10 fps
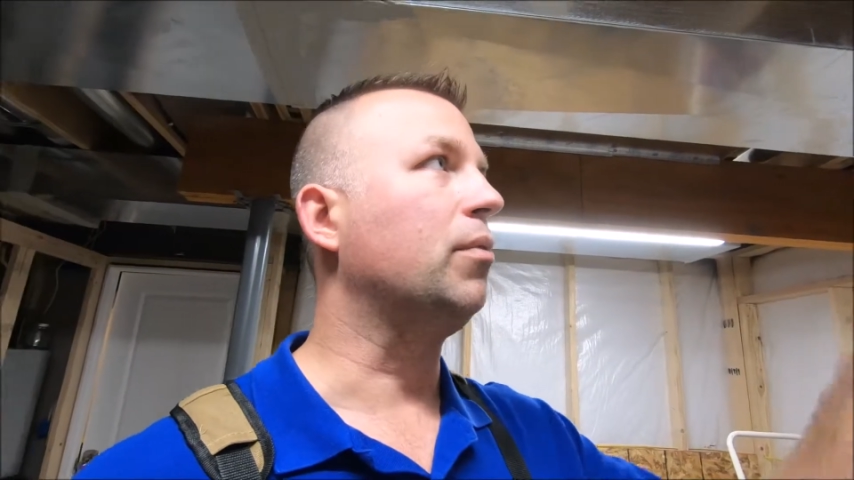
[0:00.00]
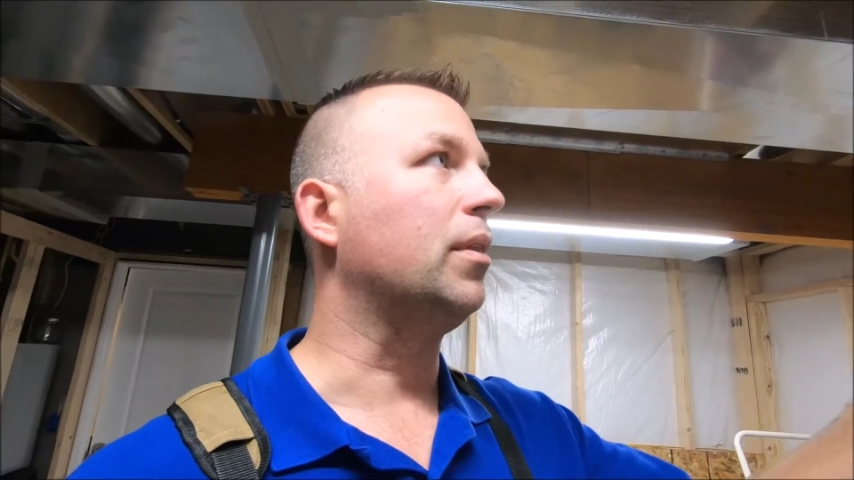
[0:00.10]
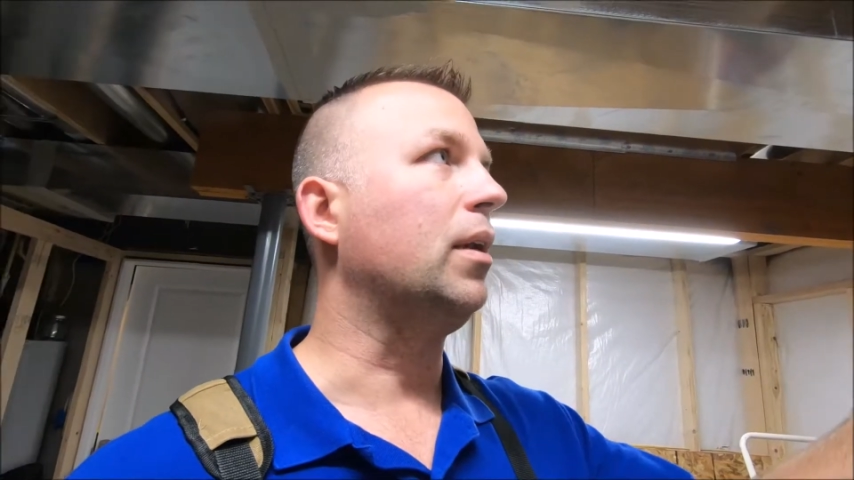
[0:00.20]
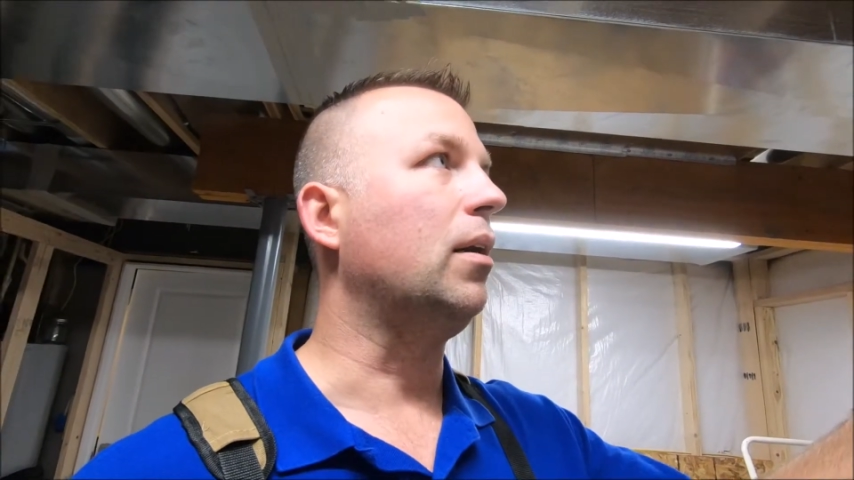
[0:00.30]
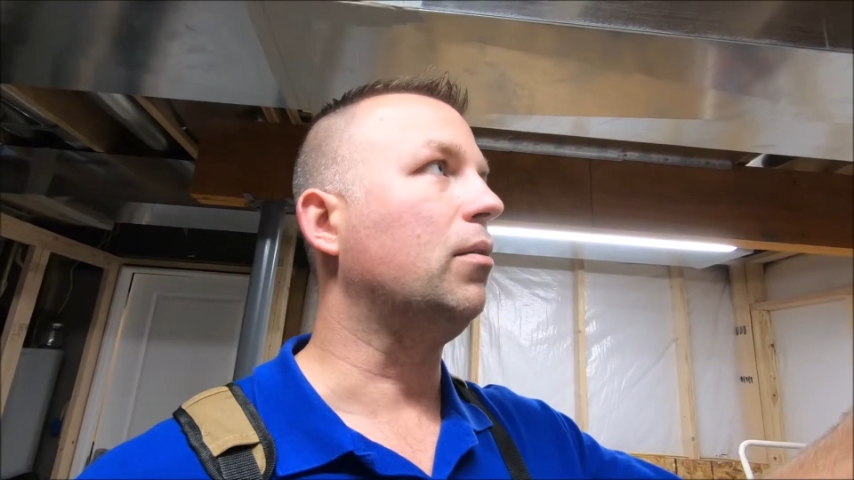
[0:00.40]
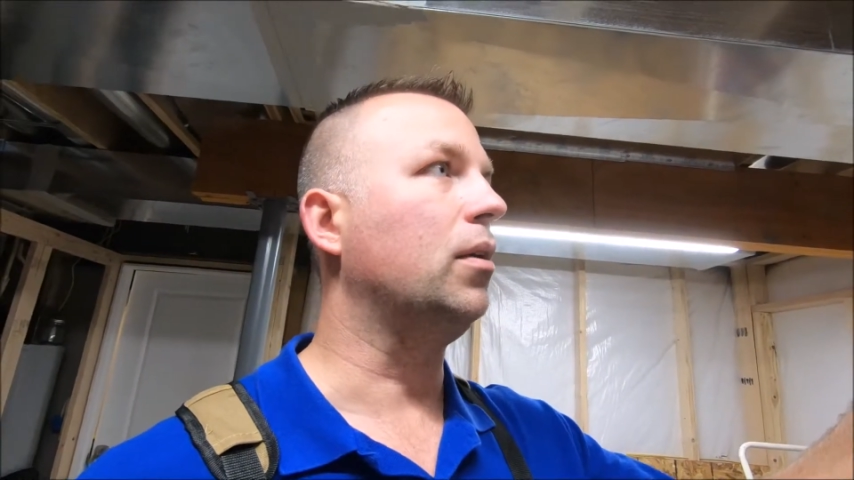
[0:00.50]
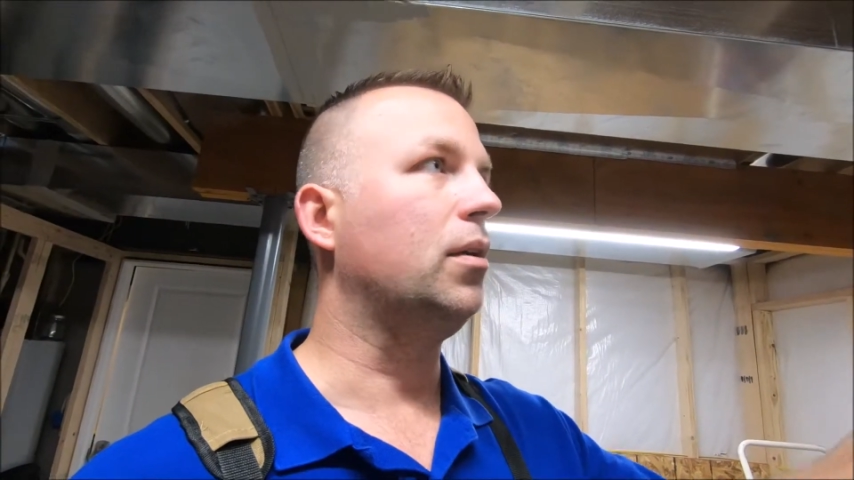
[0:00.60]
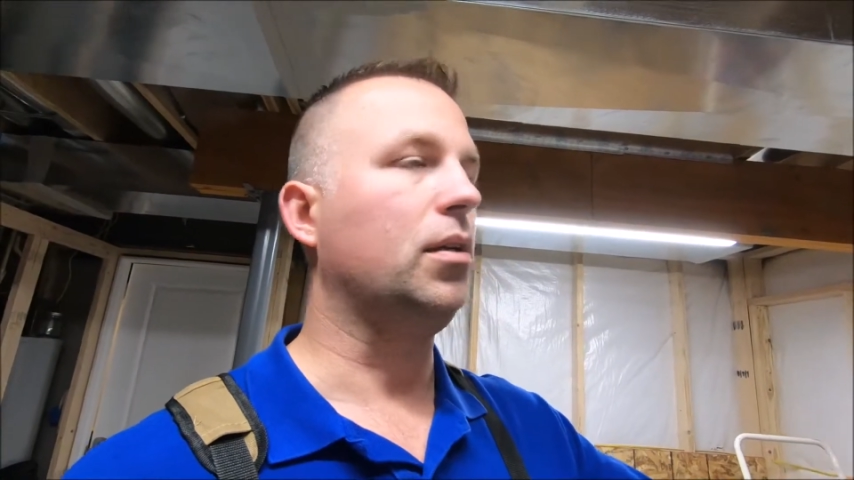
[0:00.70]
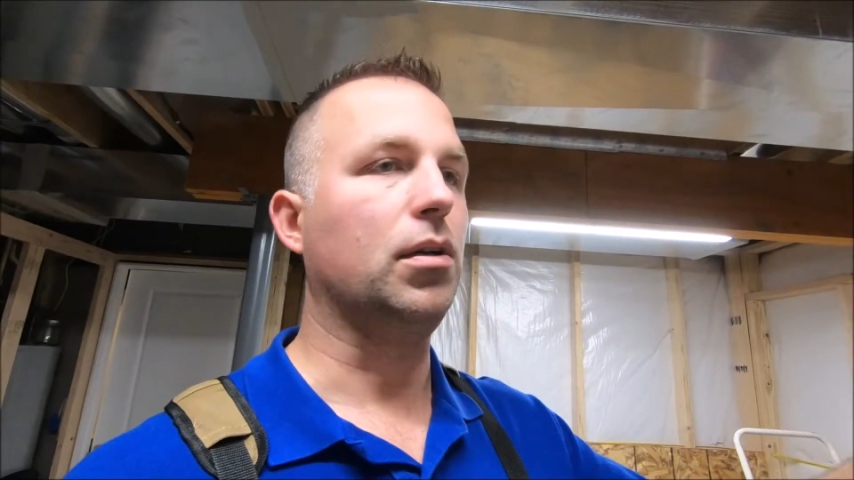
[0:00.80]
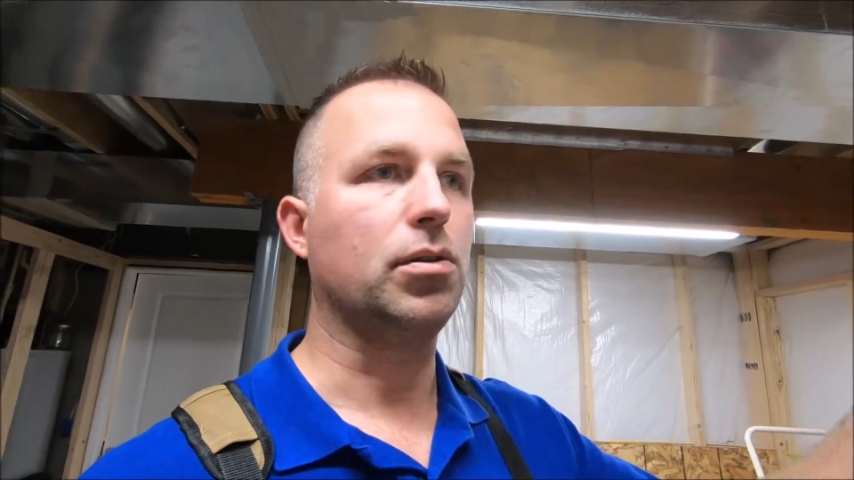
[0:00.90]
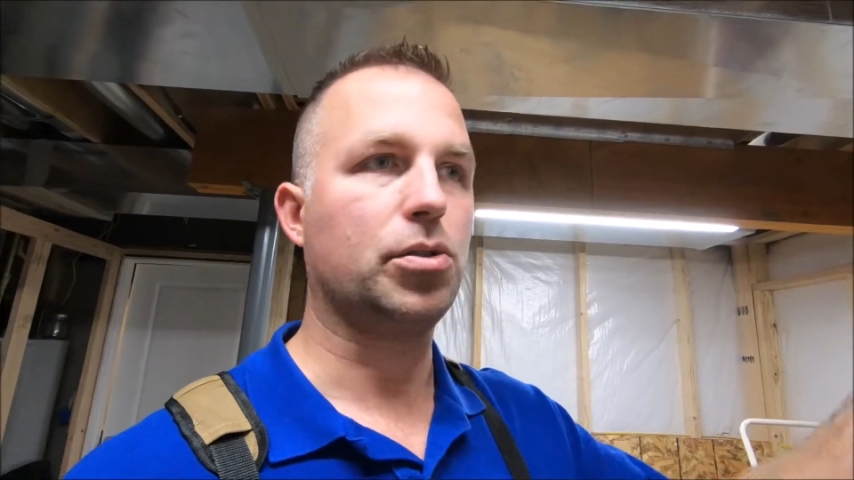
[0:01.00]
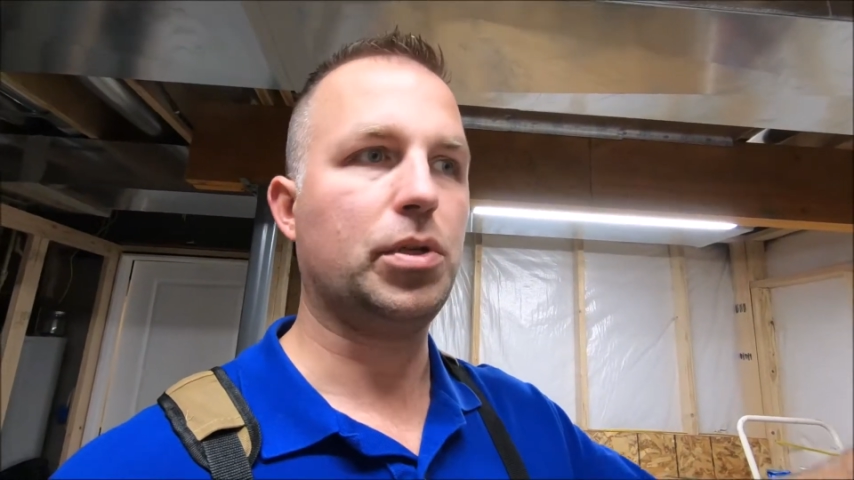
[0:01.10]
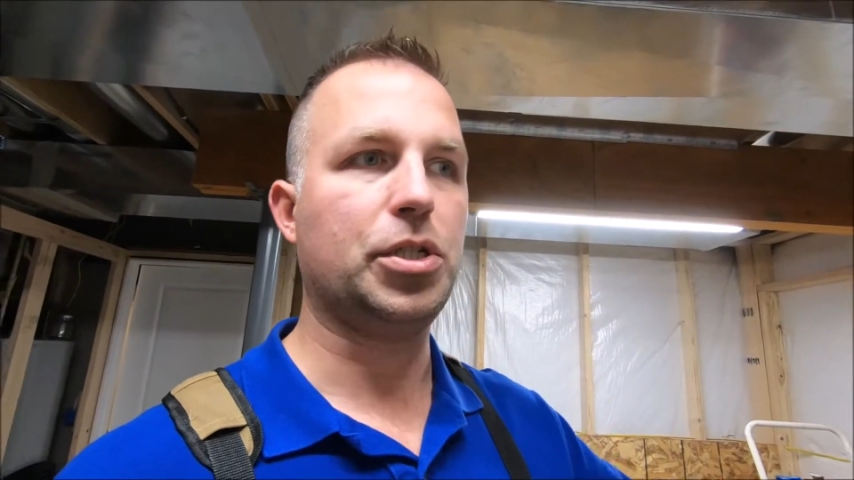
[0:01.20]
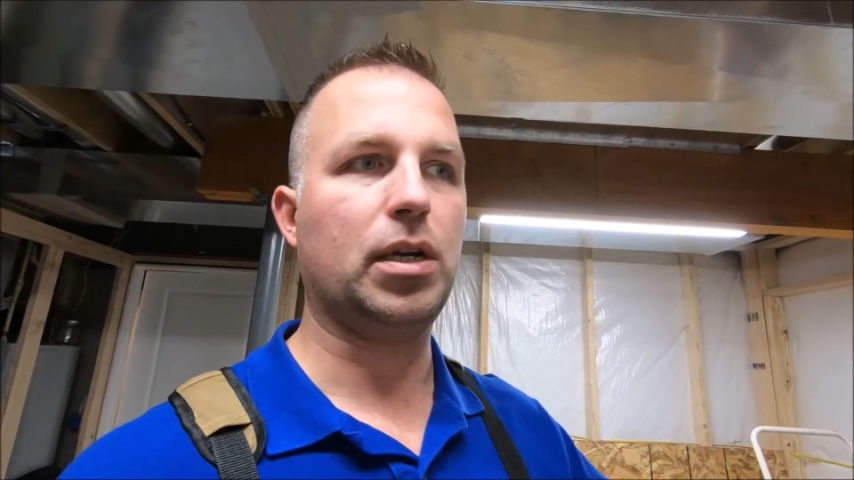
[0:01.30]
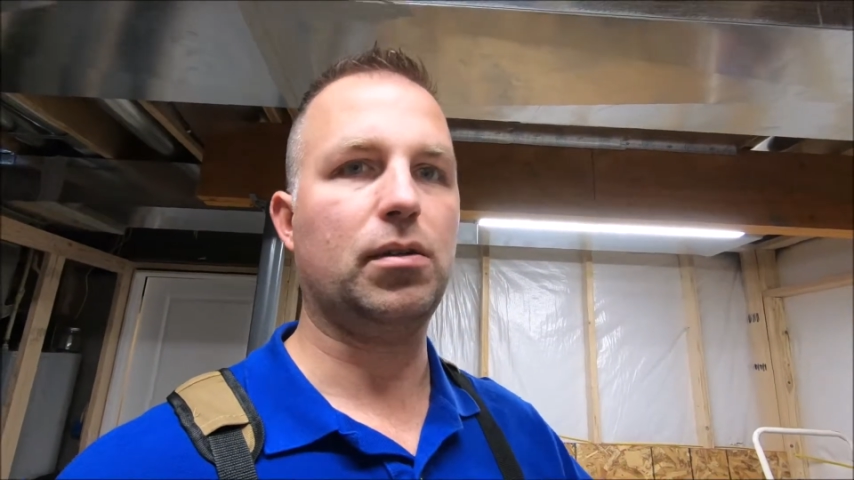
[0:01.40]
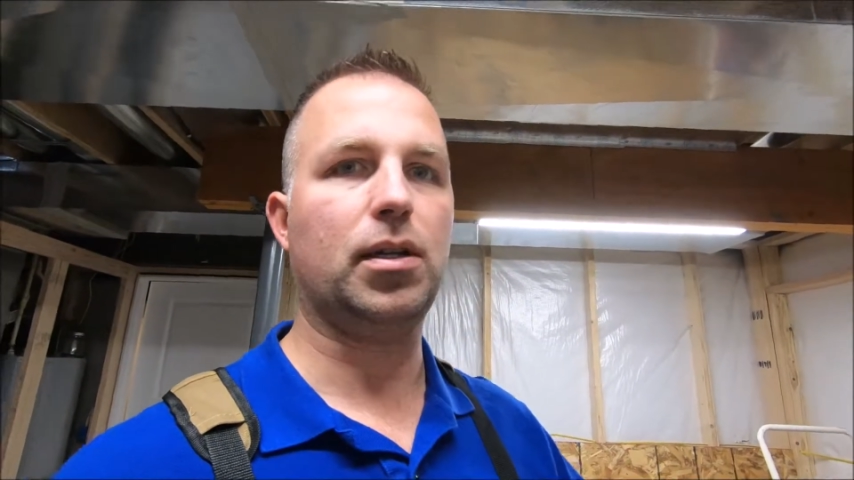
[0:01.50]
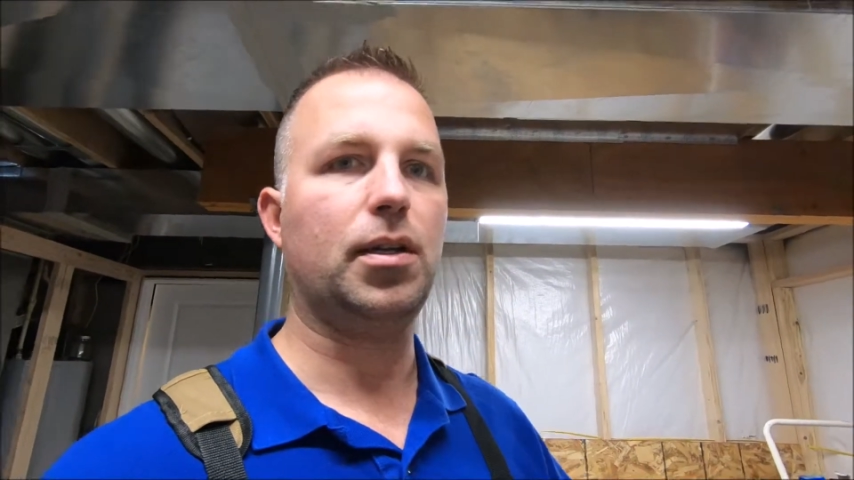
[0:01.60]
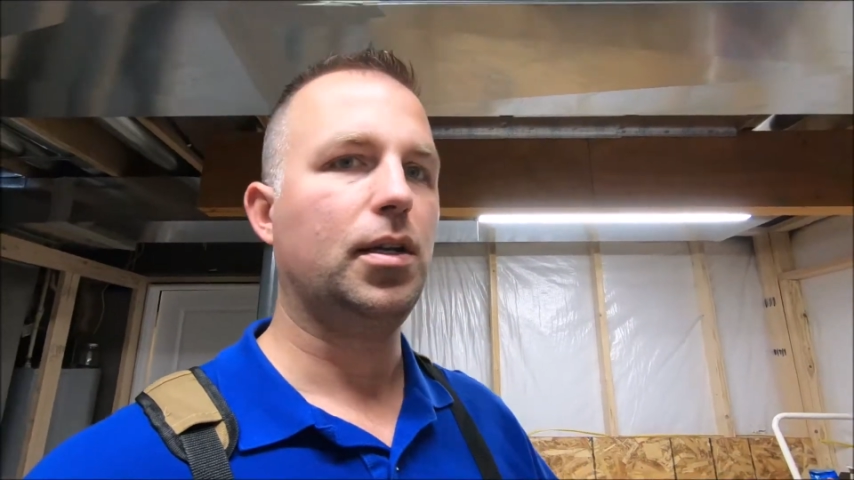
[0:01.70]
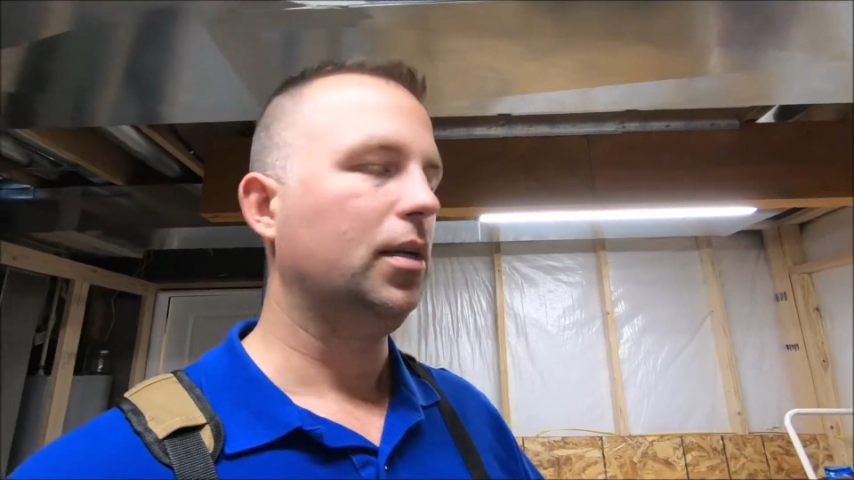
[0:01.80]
with an outlet, a switch outlet,